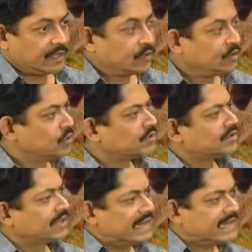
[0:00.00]
to use
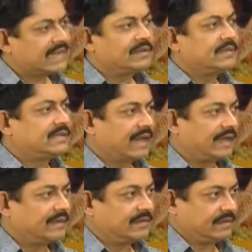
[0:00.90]
his incredible
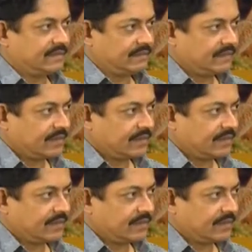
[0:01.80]
talent in